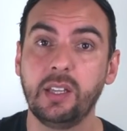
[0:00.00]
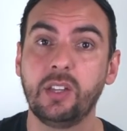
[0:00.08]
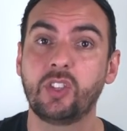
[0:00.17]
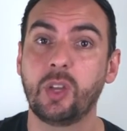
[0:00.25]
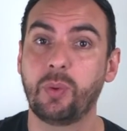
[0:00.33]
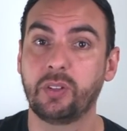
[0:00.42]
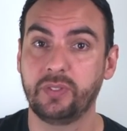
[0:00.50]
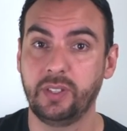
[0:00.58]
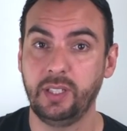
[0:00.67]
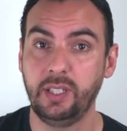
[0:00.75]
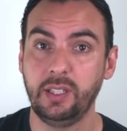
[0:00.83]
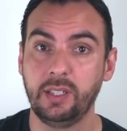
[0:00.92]
shape of
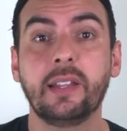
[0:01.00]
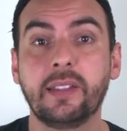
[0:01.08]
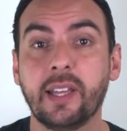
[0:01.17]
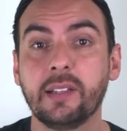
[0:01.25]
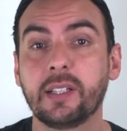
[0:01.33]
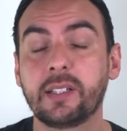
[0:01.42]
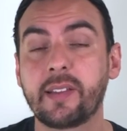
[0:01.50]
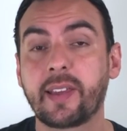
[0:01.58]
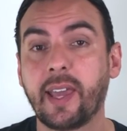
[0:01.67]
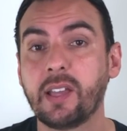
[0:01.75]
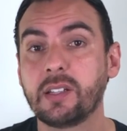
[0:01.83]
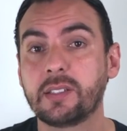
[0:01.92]
E, then learn the
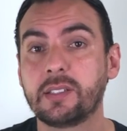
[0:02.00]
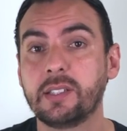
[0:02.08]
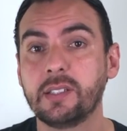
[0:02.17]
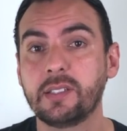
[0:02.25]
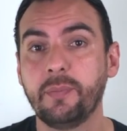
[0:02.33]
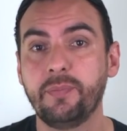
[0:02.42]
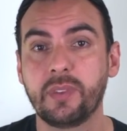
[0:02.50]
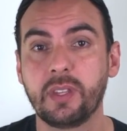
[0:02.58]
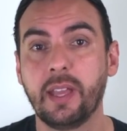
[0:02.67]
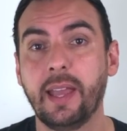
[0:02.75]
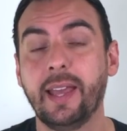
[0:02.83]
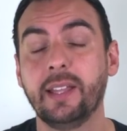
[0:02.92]
caged system
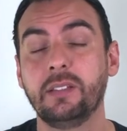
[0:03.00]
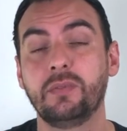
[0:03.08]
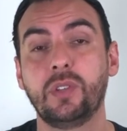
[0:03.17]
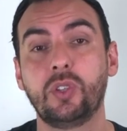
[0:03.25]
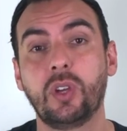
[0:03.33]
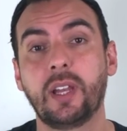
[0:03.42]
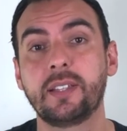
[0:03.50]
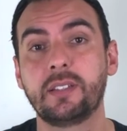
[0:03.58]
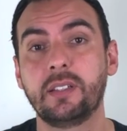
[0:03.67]
and visualize the